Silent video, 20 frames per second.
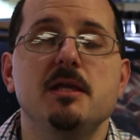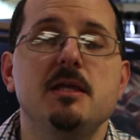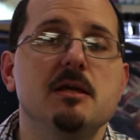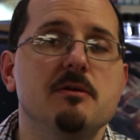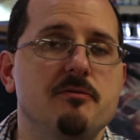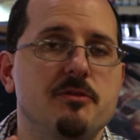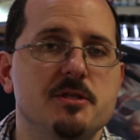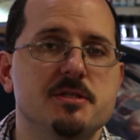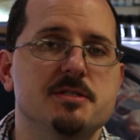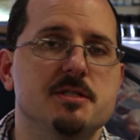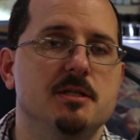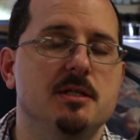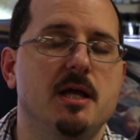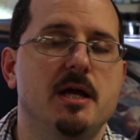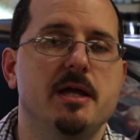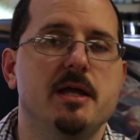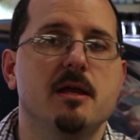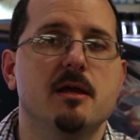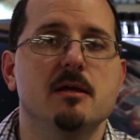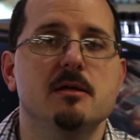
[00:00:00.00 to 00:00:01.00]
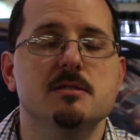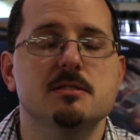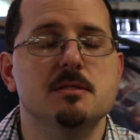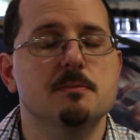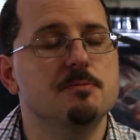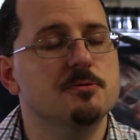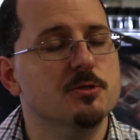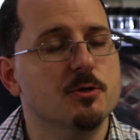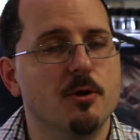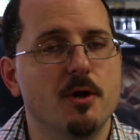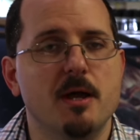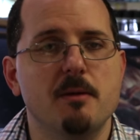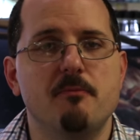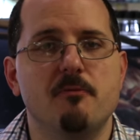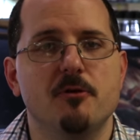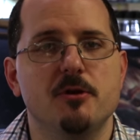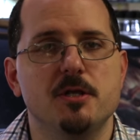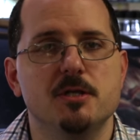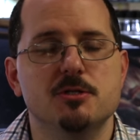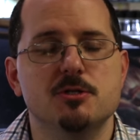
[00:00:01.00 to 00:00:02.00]
Give this a like.
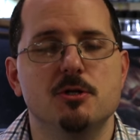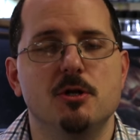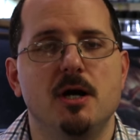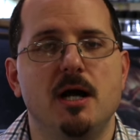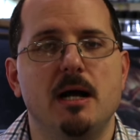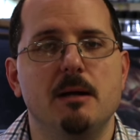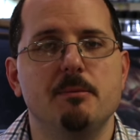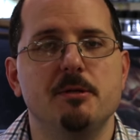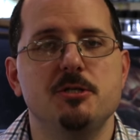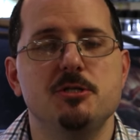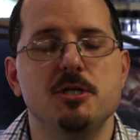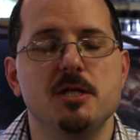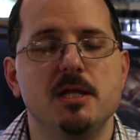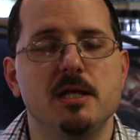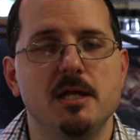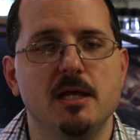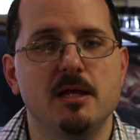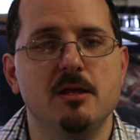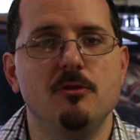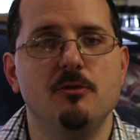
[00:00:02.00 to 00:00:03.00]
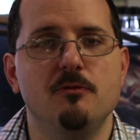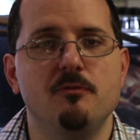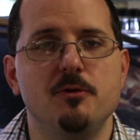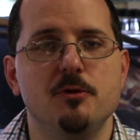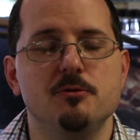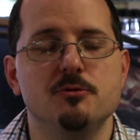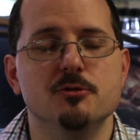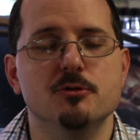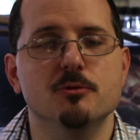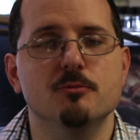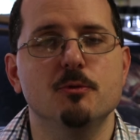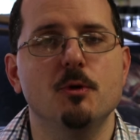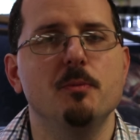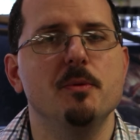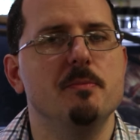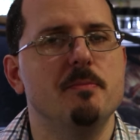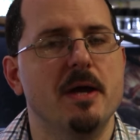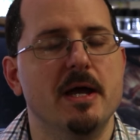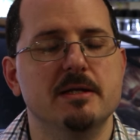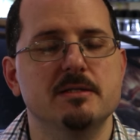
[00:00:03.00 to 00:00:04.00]
Subscribe for additional hobby cheating in the future. We'll
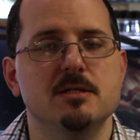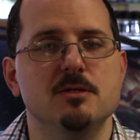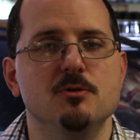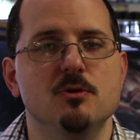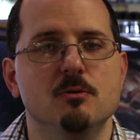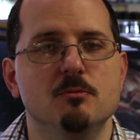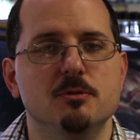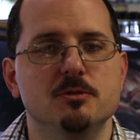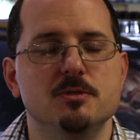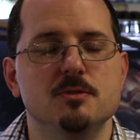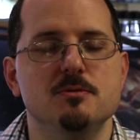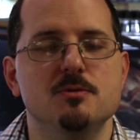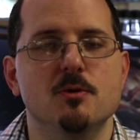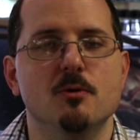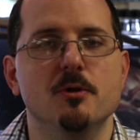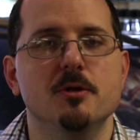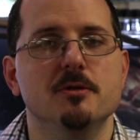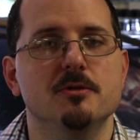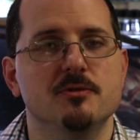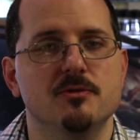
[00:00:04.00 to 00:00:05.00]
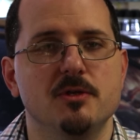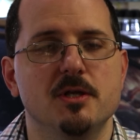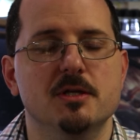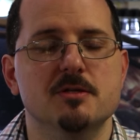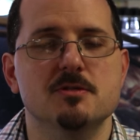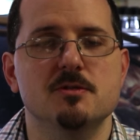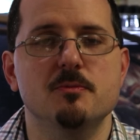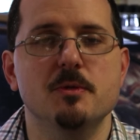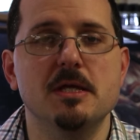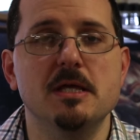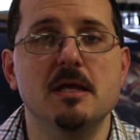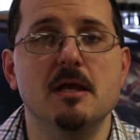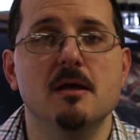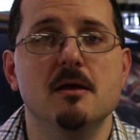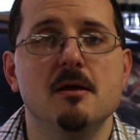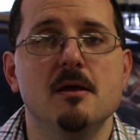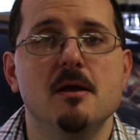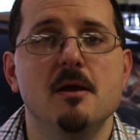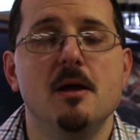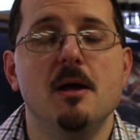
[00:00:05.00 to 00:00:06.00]
be back to normal tutorials next week.